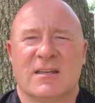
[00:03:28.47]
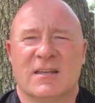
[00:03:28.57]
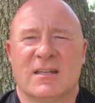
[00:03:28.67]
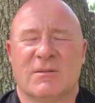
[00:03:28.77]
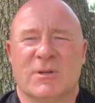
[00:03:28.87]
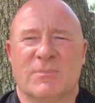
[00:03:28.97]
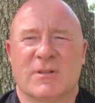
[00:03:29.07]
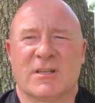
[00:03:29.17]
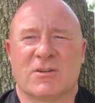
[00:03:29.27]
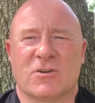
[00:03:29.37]
and
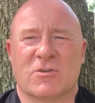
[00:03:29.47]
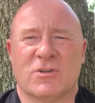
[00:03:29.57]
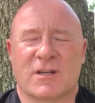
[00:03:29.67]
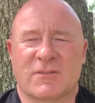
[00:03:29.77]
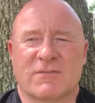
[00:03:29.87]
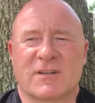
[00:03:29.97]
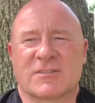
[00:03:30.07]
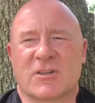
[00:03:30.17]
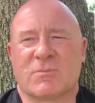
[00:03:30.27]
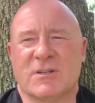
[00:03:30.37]
manipulate code, you have to fix
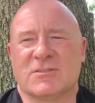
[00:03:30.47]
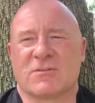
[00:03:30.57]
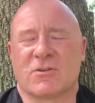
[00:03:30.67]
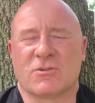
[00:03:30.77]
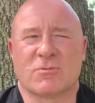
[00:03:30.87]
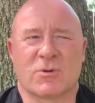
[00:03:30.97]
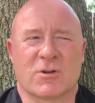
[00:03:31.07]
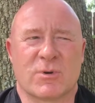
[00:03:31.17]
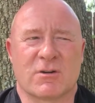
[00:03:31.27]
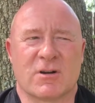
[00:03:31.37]
other pieces of code you weren't
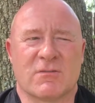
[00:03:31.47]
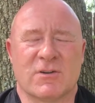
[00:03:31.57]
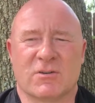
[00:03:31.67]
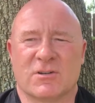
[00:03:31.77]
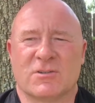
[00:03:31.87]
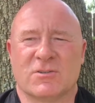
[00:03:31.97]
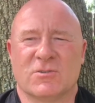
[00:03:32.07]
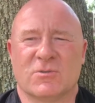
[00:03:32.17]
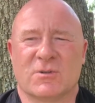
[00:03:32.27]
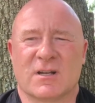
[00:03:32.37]
aware of in order
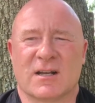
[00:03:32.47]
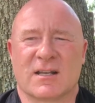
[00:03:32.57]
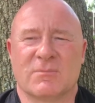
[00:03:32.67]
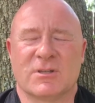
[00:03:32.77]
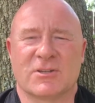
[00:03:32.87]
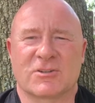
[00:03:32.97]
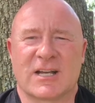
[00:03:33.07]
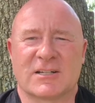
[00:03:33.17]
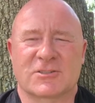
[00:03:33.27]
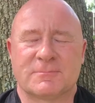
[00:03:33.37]
to complete your
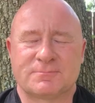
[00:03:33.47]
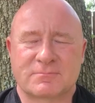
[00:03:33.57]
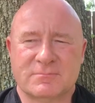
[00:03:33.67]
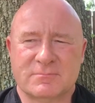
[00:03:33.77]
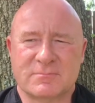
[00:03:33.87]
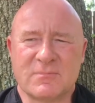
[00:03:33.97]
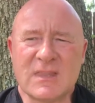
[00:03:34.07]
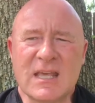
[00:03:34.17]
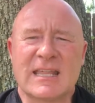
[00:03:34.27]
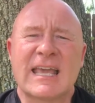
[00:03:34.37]
task.
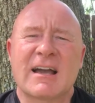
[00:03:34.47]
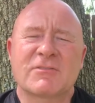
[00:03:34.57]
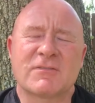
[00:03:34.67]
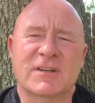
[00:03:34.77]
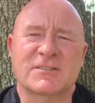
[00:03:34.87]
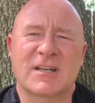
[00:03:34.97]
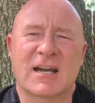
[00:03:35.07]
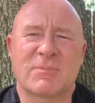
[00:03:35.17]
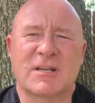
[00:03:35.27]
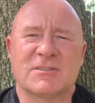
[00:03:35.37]
They have to fix
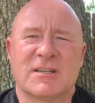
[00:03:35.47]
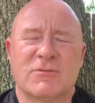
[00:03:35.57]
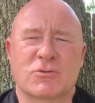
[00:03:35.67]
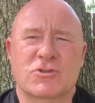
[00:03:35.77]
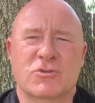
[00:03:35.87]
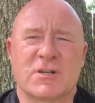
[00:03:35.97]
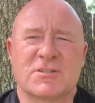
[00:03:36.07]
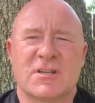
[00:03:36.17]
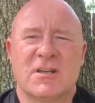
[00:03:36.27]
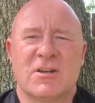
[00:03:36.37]
that because they have no
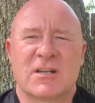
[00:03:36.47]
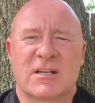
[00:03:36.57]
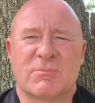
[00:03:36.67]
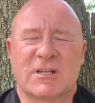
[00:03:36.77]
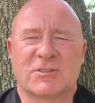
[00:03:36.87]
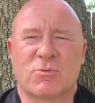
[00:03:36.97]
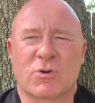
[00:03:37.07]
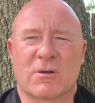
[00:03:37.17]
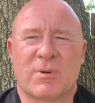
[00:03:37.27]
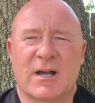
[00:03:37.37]
choice because it
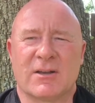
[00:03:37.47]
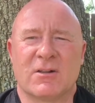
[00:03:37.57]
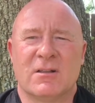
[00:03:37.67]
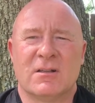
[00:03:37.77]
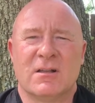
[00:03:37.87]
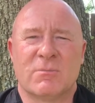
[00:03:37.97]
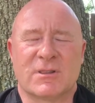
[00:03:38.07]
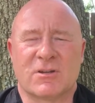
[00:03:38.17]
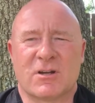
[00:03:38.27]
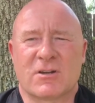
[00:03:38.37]
won't compile.
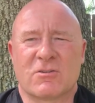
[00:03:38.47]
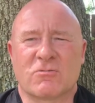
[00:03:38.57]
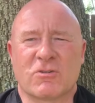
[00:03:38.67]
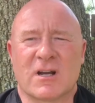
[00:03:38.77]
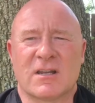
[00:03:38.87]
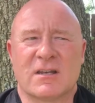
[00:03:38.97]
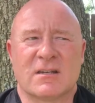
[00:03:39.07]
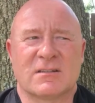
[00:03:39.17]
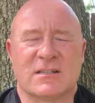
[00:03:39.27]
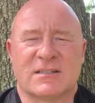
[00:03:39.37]
But they're not going to run
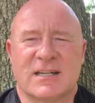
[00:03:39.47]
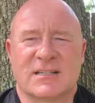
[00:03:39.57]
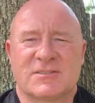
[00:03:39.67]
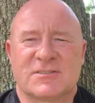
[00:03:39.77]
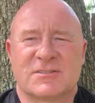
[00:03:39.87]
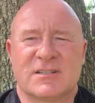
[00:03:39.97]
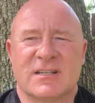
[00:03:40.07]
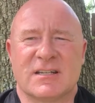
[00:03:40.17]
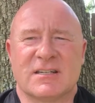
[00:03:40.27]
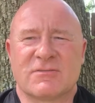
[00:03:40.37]
the tests
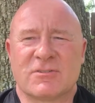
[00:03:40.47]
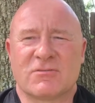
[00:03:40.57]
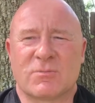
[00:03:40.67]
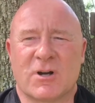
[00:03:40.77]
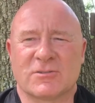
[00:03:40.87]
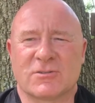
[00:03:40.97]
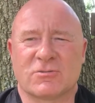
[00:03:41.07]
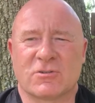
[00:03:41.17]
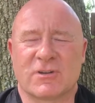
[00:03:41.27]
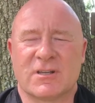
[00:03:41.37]
in a different
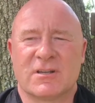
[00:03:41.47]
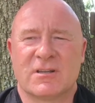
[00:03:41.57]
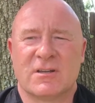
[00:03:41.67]
repository